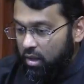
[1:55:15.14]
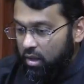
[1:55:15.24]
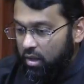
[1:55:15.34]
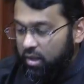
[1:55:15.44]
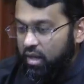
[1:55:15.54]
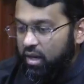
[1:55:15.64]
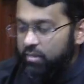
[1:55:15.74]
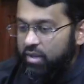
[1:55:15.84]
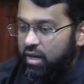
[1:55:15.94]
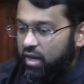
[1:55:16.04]
yeah i
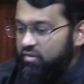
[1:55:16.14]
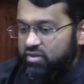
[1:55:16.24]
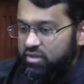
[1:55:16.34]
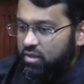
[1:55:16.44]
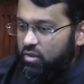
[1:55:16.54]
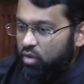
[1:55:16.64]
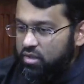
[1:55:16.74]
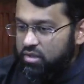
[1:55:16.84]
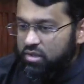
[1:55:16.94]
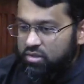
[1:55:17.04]
mean i think i've walked
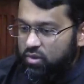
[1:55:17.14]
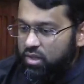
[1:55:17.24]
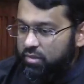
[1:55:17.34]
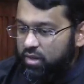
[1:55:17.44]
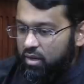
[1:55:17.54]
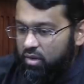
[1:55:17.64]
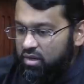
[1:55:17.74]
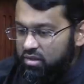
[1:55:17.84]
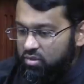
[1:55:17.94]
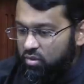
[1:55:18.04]
in as well i mean i walk
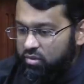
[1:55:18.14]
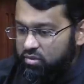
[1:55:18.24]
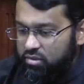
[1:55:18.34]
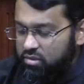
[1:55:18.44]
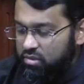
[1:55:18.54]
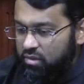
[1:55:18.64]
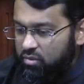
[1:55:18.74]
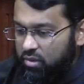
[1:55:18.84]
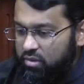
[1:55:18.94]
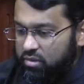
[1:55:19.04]
into old uh,
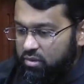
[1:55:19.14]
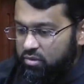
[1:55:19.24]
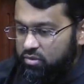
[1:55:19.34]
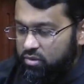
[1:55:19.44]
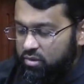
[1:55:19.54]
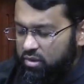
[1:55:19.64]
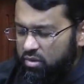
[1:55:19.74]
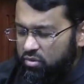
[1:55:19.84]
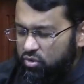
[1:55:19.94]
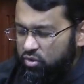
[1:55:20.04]
old old you
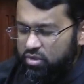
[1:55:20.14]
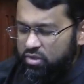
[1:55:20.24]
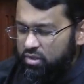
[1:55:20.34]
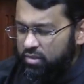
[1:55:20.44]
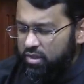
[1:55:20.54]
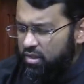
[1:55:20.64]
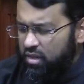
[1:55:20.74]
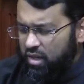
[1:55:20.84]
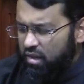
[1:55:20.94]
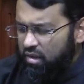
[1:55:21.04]
know churches i mean
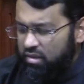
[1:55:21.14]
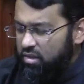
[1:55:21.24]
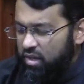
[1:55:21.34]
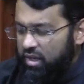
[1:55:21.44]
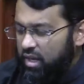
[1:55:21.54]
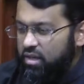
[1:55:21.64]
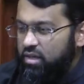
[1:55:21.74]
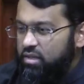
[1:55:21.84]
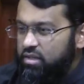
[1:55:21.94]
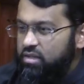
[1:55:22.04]
again
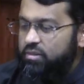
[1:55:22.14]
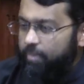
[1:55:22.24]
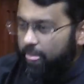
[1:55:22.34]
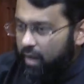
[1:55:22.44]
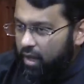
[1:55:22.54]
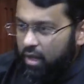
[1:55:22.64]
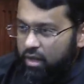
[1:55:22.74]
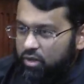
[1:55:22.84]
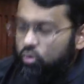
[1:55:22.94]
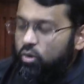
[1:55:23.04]
it is
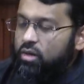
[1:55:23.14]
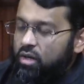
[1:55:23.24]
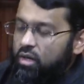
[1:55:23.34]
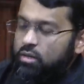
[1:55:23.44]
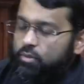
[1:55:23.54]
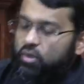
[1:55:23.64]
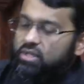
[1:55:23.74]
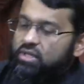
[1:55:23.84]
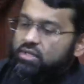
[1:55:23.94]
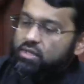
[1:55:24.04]
you are not
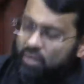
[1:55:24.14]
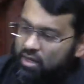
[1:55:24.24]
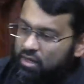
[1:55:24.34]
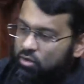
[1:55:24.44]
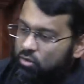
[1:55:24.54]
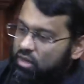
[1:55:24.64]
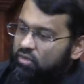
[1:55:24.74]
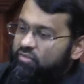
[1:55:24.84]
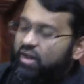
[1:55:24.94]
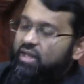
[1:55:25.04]
participating, you're
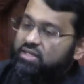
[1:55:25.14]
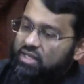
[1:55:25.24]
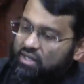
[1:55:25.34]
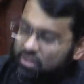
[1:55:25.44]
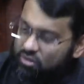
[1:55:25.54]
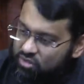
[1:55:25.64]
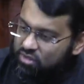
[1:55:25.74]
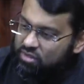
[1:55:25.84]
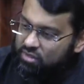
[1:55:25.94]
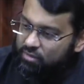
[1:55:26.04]
not validating their
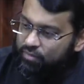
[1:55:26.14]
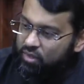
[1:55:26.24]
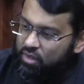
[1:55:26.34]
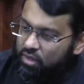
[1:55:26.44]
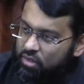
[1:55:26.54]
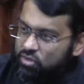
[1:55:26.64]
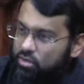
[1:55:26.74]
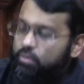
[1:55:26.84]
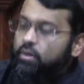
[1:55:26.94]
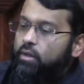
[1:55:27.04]
system. You're
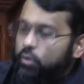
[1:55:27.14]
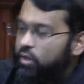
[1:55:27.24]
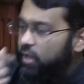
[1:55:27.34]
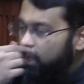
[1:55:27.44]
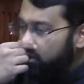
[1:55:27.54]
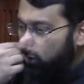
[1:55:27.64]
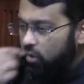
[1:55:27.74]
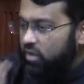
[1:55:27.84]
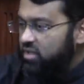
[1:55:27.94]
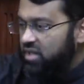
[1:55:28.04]
simply looking at the
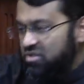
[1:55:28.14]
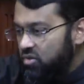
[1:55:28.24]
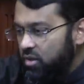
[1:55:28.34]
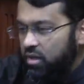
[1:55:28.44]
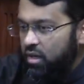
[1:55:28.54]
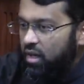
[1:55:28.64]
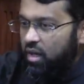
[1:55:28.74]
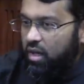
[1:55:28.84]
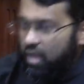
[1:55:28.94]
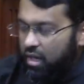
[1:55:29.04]
architecture. And
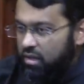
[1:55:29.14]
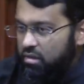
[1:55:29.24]
yeah, uh,